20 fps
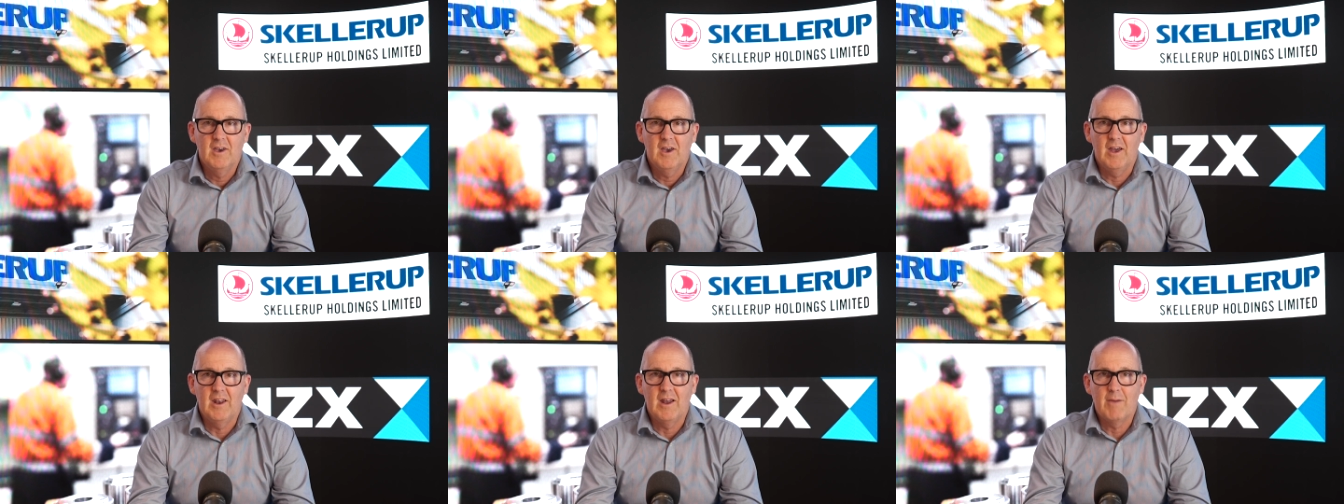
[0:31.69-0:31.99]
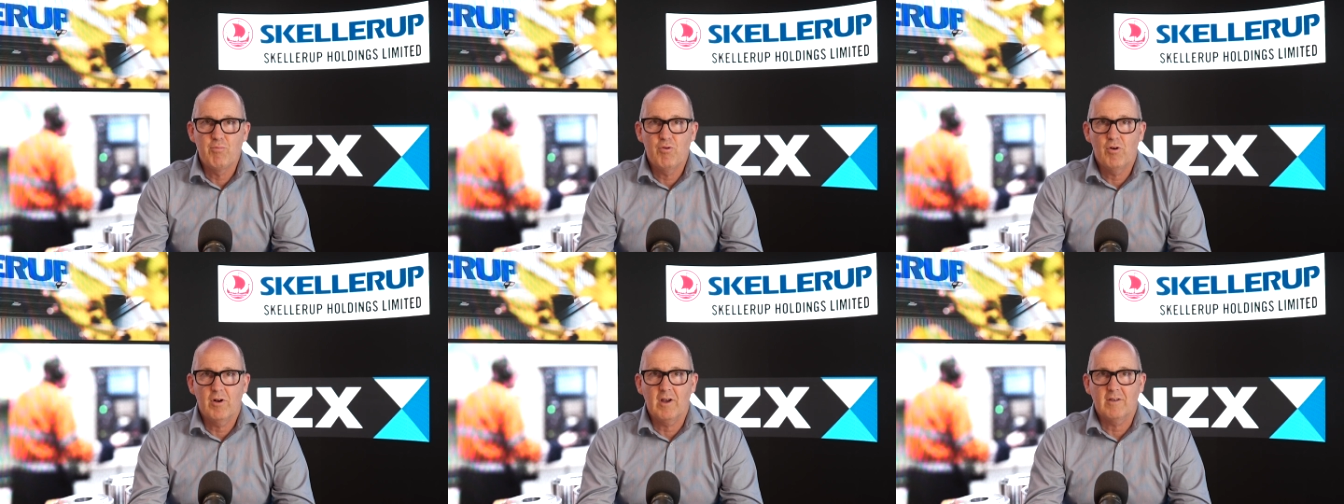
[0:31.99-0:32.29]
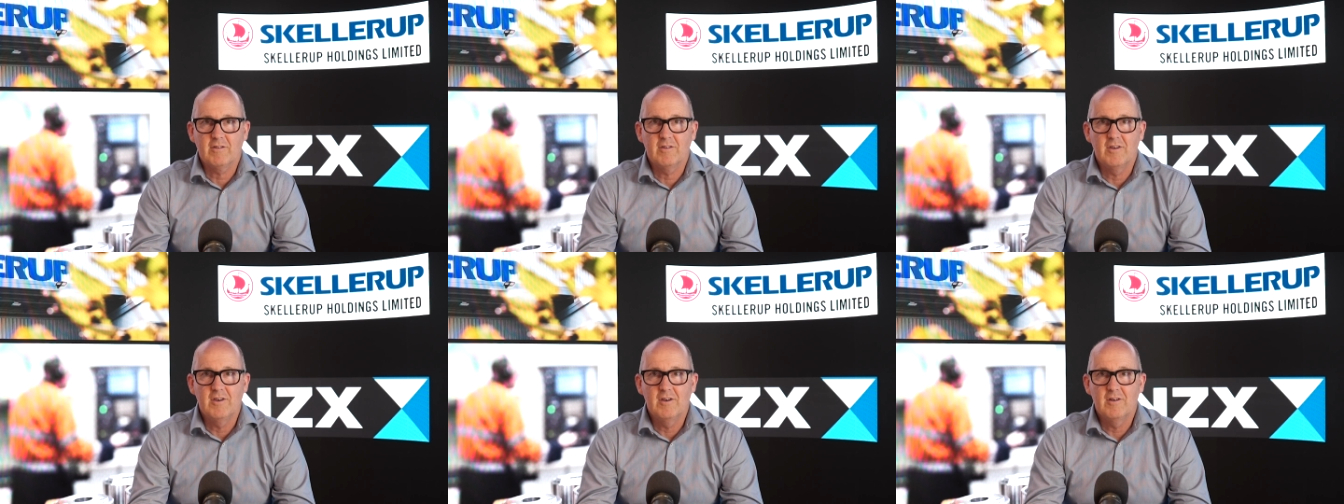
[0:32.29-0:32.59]
And our
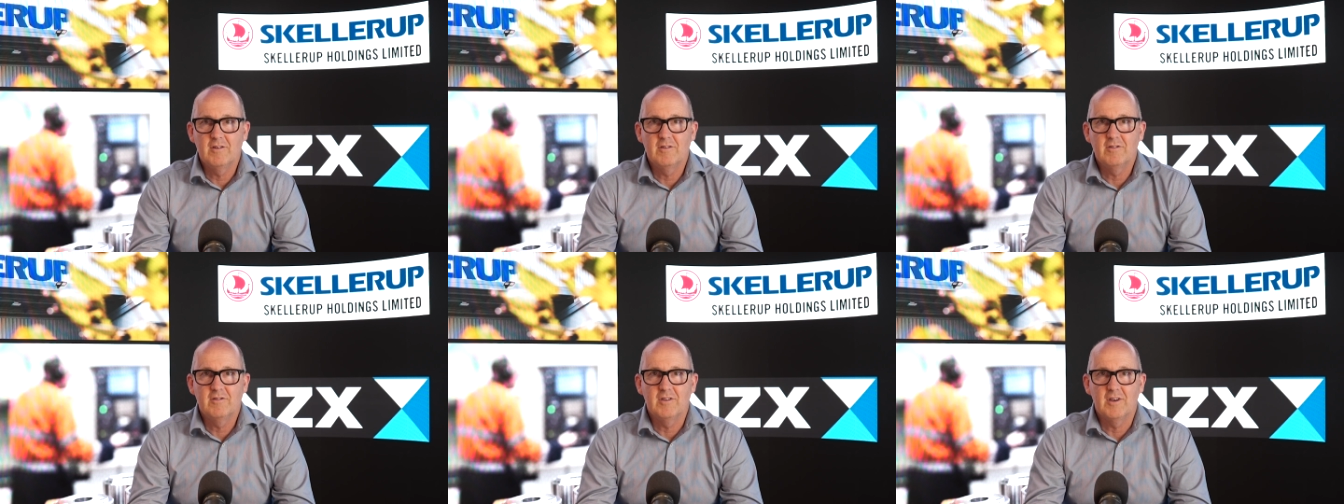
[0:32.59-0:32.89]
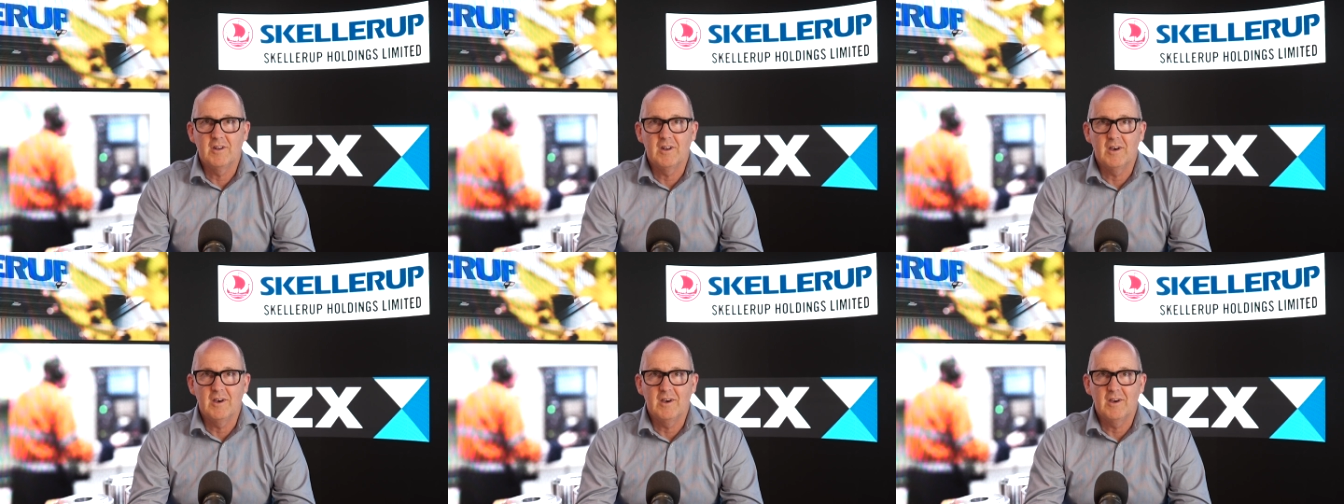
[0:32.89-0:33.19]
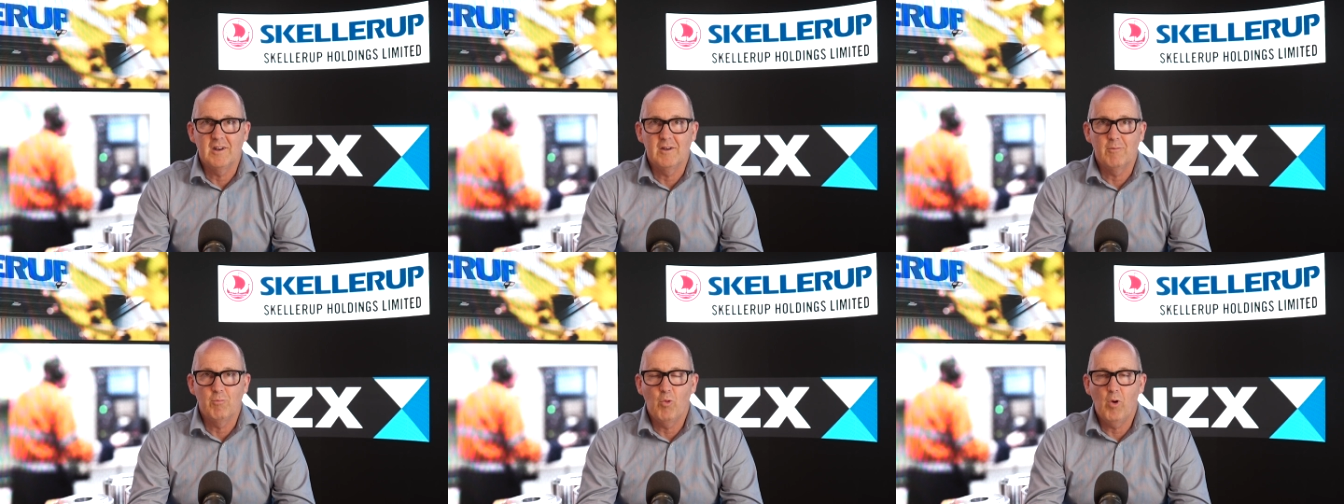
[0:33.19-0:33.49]
products are used in
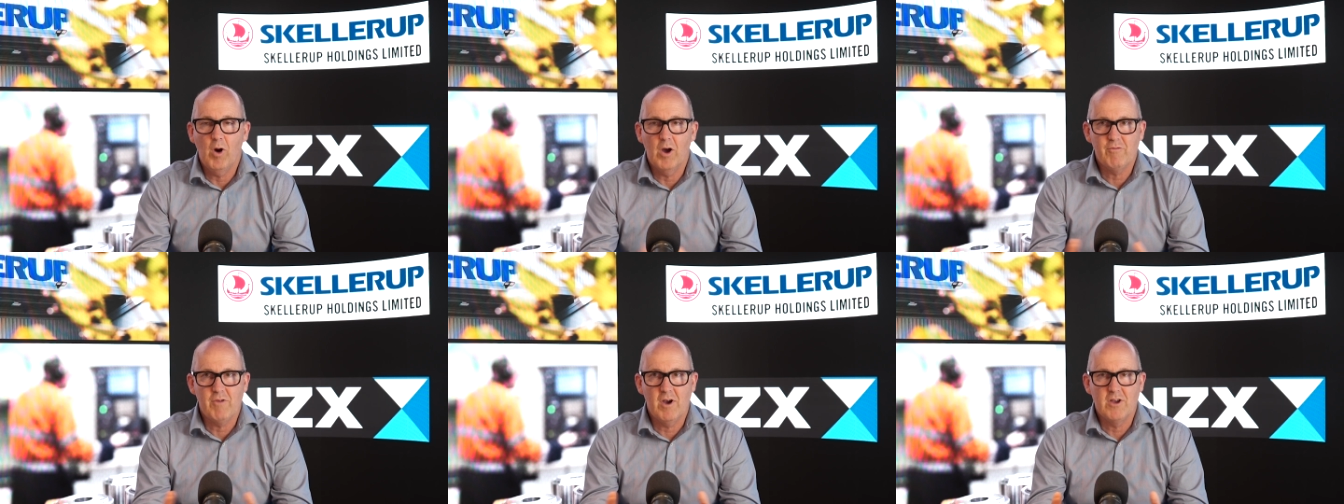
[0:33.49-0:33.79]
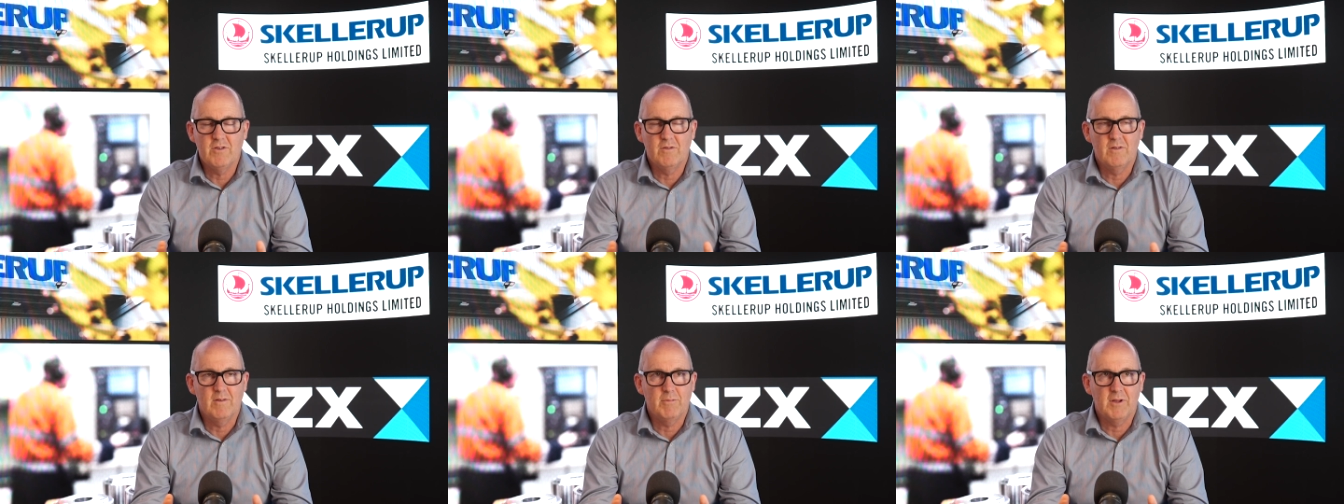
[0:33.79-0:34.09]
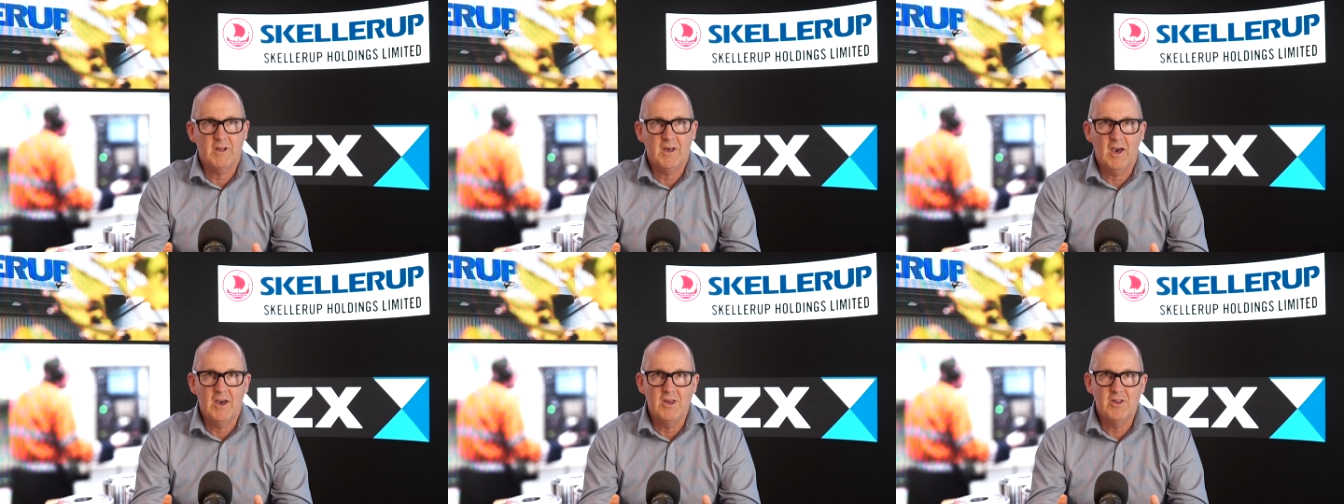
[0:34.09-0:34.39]
a wide range of
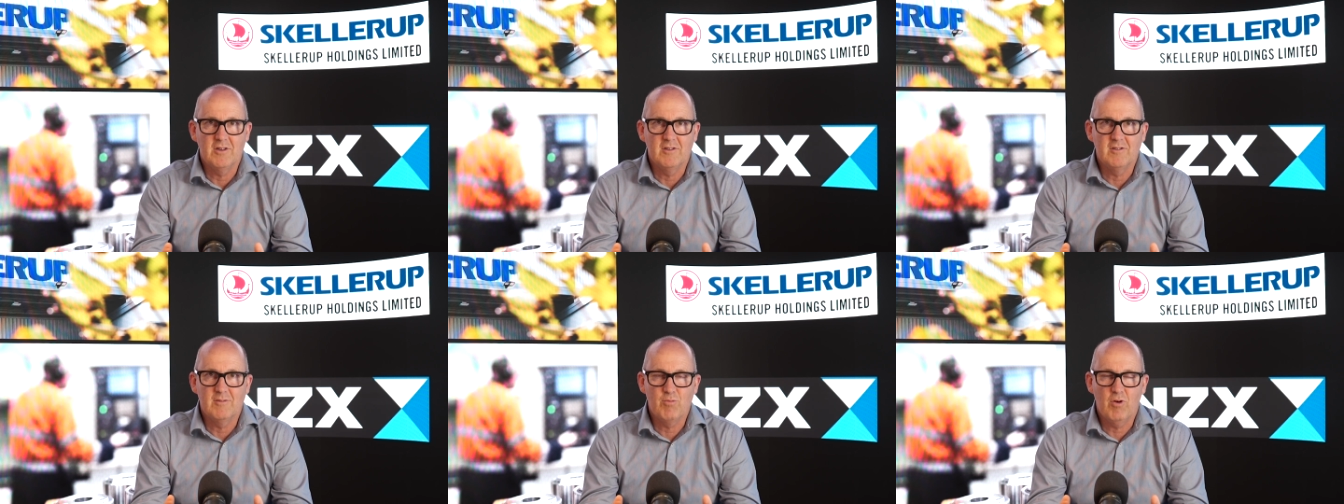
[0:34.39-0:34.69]
applications,